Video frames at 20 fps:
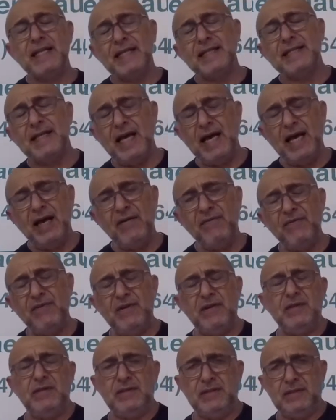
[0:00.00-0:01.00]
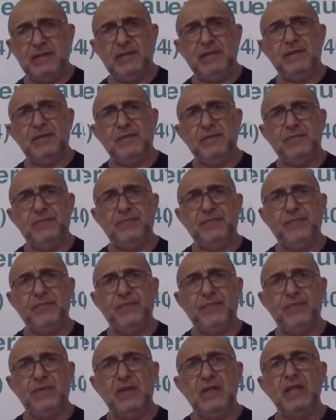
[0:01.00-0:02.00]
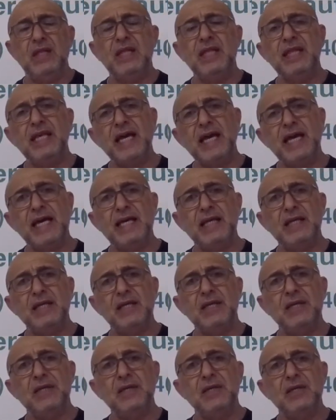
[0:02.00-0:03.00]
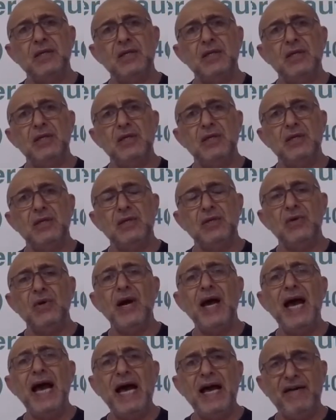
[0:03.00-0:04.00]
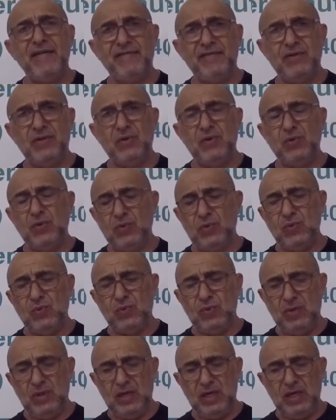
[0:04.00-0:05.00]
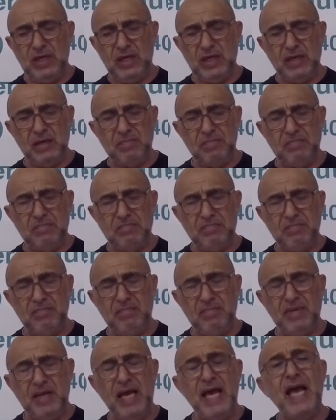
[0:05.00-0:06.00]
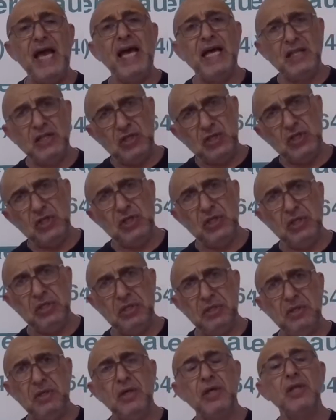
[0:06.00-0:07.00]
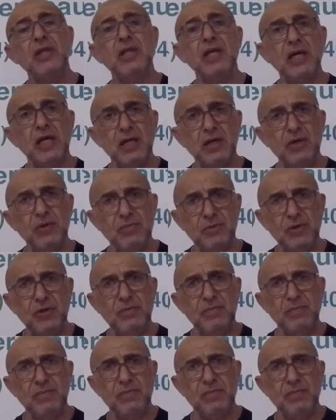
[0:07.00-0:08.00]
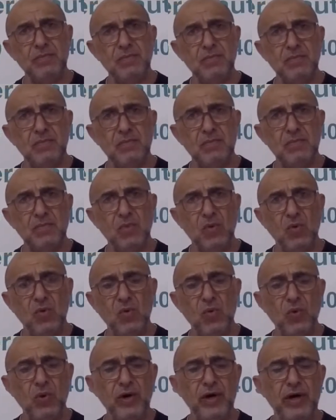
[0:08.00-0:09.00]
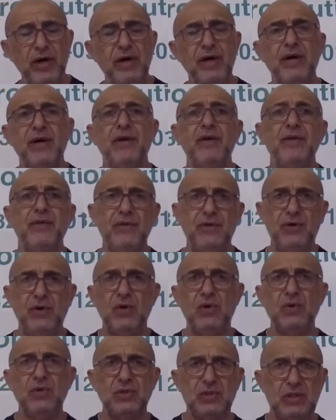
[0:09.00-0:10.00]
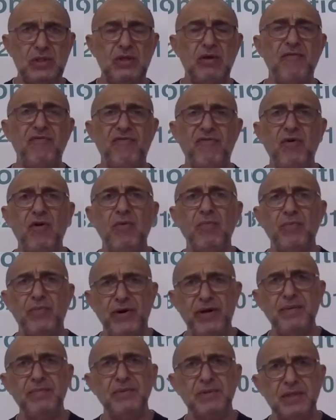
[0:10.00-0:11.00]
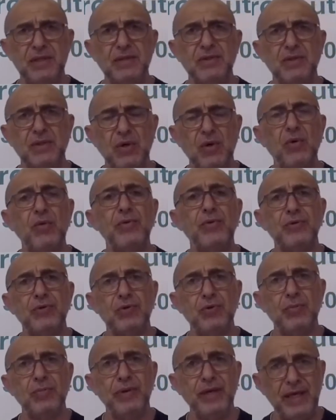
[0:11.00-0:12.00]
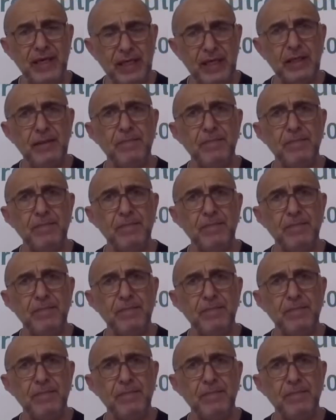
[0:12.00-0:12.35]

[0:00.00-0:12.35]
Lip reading: obvious that you have to etch the aluminum where those foam ribs is going to be,